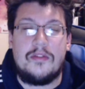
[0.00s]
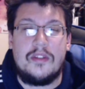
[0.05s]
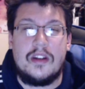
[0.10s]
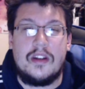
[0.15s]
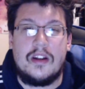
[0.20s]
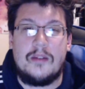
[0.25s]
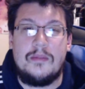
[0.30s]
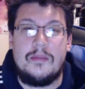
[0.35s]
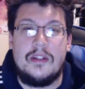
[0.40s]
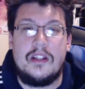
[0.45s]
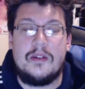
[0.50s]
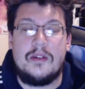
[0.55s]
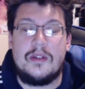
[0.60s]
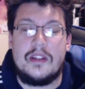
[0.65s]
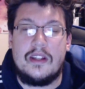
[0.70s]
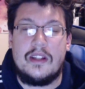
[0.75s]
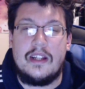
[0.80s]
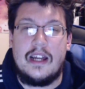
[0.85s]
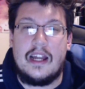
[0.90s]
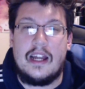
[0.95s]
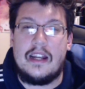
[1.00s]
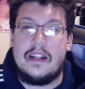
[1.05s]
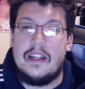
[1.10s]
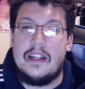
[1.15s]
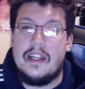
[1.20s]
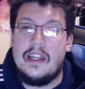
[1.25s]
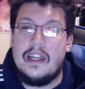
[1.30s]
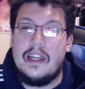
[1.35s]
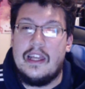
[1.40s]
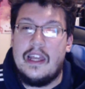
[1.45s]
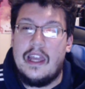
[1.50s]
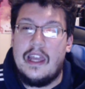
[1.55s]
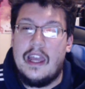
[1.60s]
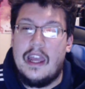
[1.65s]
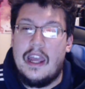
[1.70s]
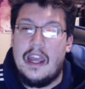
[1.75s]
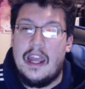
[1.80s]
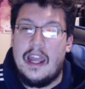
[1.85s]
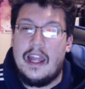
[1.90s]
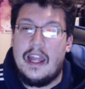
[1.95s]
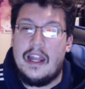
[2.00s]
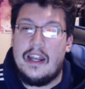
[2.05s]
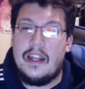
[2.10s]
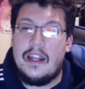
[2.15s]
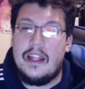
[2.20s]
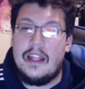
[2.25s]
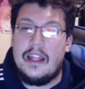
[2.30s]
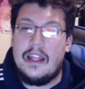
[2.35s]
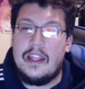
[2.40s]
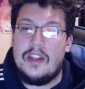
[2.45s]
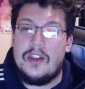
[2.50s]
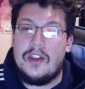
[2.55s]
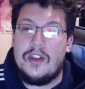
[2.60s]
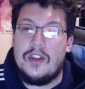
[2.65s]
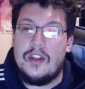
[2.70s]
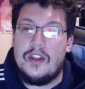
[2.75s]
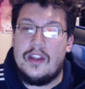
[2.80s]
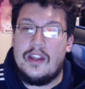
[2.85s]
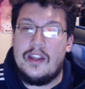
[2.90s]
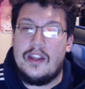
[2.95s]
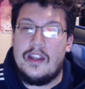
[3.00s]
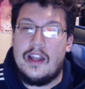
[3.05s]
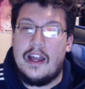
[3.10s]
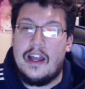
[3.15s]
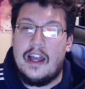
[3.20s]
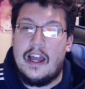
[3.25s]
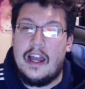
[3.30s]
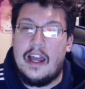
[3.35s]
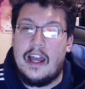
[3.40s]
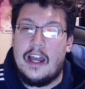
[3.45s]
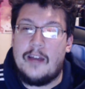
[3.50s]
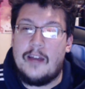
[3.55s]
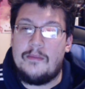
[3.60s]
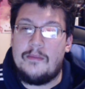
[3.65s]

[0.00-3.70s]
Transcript: You know, I'm dealing with a lot, and I'm